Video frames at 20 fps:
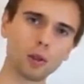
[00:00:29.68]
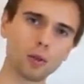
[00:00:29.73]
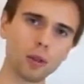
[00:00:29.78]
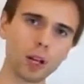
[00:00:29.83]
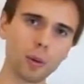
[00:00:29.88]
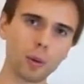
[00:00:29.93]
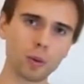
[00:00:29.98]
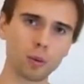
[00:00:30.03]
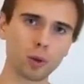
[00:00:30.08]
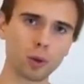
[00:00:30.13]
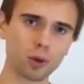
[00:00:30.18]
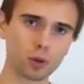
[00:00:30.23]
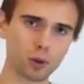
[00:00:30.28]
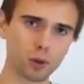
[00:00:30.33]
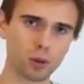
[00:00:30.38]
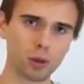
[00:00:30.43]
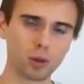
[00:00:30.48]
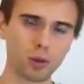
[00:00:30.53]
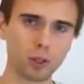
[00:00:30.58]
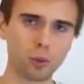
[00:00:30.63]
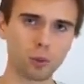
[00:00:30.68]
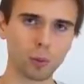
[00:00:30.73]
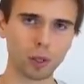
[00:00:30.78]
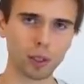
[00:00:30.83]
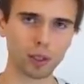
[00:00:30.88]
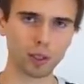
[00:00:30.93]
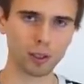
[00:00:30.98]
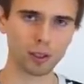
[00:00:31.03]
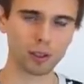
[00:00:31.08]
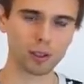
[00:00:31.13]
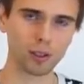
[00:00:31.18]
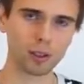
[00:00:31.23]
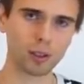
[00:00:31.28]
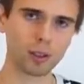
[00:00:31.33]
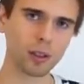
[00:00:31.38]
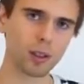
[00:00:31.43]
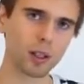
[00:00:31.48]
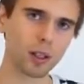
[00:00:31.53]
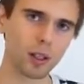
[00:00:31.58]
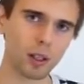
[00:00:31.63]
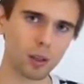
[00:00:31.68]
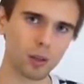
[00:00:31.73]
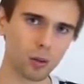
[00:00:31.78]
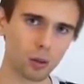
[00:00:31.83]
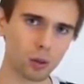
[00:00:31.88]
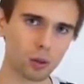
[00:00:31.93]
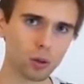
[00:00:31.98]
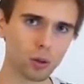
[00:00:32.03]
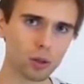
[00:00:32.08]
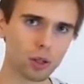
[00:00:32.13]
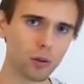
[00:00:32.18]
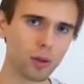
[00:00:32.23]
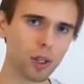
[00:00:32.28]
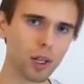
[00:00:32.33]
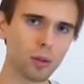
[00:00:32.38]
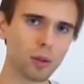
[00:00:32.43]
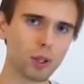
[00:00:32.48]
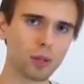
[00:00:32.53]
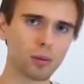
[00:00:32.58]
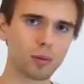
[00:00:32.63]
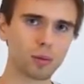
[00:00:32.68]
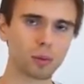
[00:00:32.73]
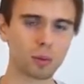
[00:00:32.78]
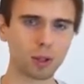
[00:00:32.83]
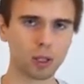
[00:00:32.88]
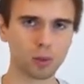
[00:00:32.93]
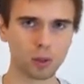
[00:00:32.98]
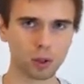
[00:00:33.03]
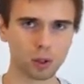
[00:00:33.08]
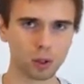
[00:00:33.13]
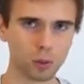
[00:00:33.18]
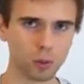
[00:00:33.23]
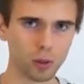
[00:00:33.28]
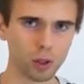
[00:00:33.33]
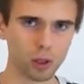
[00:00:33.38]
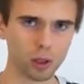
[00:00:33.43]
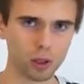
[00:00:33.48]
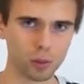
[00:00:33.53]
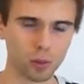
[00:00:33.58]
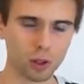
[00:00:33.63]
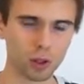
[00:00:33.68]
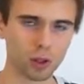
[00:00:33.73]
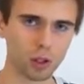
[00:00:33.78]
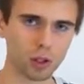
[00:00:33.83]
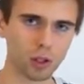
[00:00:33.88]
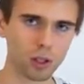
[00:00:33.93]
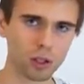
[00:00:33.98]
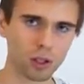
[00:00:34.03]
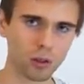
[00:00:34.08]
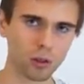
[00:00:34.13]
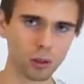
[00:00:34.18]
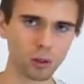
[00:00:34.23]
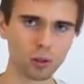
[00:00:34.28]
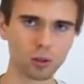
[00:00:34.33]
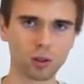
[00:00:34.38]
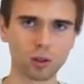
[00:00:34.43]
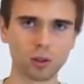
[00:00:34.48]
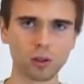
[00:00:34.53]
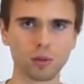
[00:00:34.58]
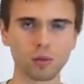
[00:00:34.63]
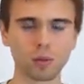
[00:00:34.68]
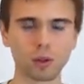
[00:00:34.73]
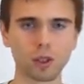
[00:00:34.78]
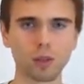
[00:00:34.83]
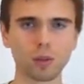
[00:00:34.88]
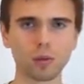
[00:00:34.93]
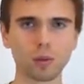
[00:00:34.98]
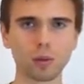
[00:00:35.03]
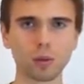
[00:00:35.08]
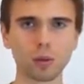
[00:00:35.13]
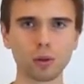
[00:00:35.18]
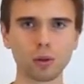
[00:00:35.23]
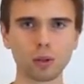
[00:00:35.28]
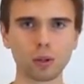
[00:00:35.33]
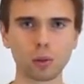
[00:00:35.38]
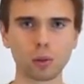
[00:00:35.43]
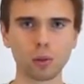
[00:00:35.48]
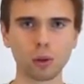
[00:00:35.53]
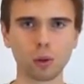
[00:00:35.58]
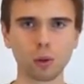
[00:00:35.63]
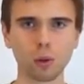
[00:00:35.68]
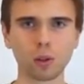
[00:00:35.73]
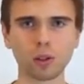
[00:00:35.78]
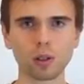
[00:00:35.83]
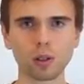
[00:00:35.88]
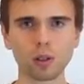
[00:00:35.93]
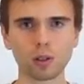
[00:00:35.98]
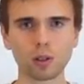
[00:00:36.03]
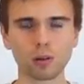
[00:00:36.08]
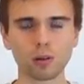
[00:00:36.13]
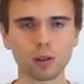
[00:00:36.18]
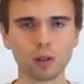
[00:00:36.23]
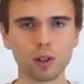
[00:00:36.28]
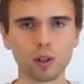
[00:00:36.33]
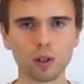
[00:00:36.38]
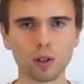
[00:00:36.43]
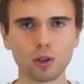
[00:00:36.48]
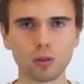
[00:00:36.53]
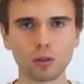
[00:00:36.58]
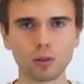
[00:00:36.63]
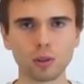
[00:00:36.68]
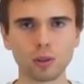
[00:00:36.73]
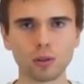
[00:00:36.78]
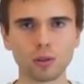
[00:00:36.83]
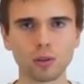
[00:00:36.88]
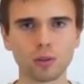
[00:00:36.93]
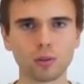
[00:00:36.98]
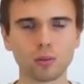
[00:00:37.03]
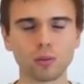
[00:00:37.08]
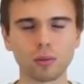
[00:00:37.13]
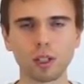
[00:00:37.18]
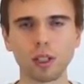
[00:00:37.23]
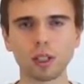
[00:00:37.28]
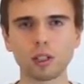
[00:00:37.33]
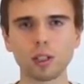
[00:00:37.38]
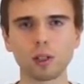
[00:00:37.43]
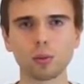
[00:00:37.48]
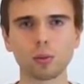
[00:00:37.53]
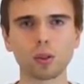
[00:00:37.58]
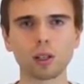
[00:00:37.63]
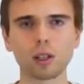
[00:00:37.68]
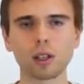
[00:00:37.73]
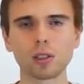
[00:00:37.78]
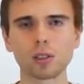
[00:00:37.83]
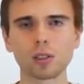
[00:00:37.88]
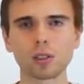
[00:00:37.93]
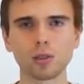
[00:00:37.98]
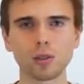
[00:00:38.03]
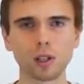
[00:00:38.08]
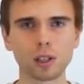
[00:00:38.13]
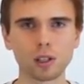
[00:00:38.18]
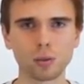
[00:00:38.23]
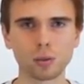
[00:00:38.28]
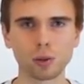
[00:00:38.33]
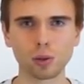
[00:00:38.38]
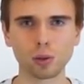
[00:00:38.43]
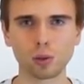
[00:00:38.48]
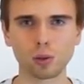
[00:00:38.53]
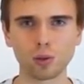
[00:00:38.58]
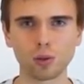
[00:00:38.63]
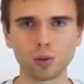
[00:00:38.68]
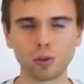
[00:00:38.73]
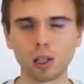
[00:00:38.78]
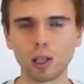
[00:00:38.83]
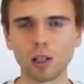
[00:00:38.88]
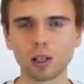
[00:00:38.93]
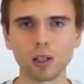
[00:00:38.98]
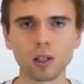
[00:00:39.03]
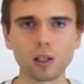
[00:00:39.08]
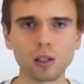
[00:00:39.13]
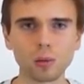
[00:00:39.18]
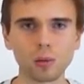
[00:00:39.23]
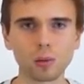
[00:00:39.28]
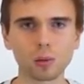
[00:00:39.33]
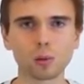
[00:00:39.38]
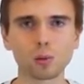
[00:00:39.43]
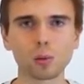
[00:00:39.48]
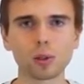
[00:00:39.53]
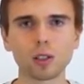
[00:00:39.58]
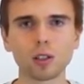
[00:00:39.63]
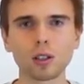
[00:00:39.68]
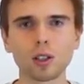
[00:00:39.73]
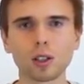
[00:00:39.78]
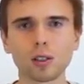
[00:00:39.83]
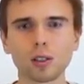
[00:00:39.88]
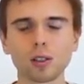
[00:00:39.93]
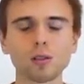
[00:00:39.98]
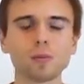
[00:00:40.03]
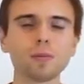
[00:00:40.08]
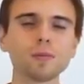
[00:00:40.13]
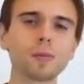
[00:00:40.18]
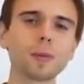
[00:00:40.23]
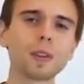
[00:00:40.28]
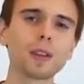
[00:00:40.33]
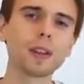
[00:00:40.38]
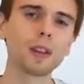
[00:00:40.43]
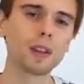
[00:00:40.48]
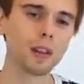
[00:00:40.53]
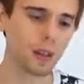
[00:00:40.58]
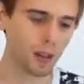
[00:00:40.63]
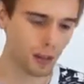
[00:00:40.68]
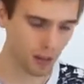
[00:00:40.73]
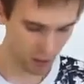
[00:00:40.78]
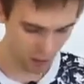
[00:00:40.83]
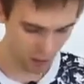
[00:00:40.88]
First time your lumbar may pain, but over time you will adapt for it, and your muscles will train eventually, and you will sit calmly in meditation for 10, 15, 20 or 30 minutes.